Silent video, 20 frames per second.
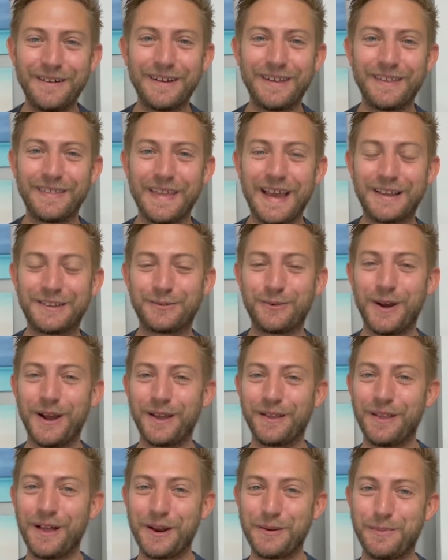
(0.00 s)
That's why
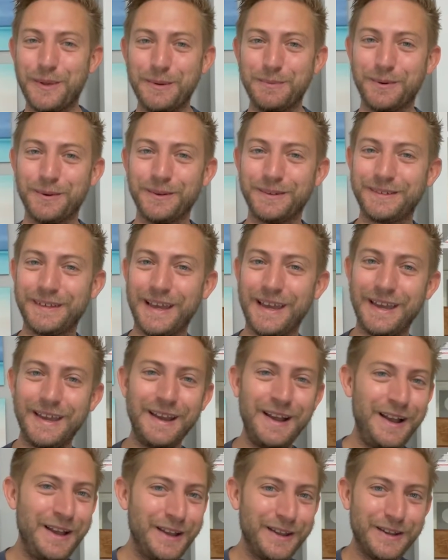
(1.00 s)
a lot of people
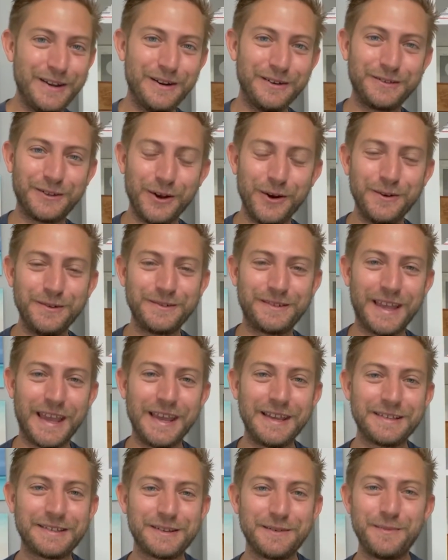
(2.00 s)
say, don't
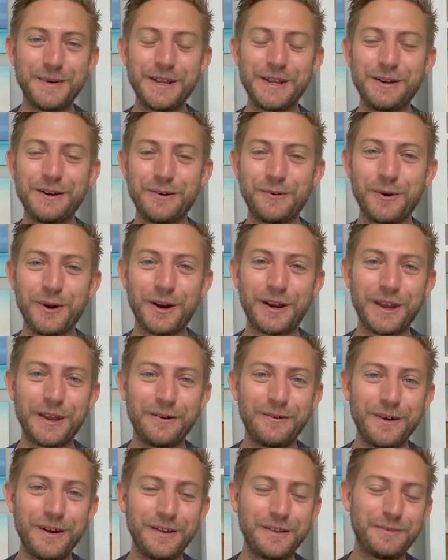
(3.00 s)
date somebody you're
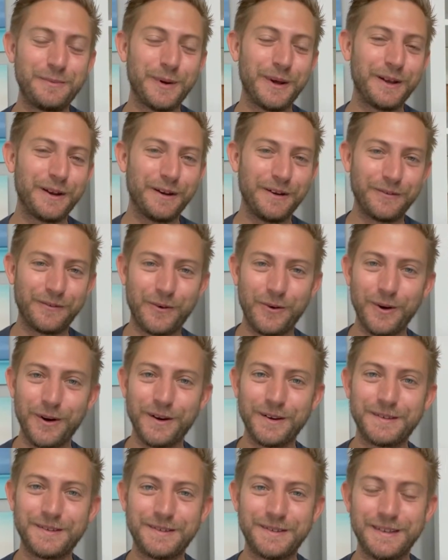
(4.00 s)
working with. But of
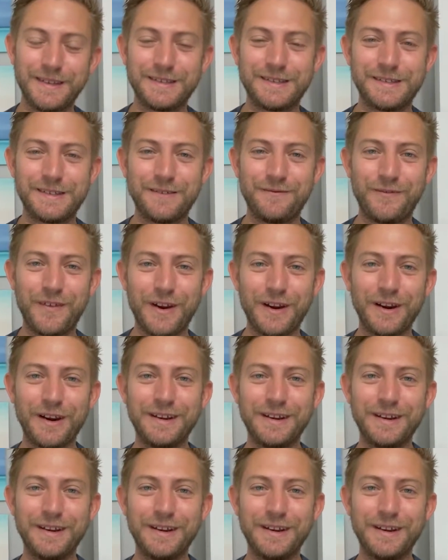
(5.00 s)
course, this is a very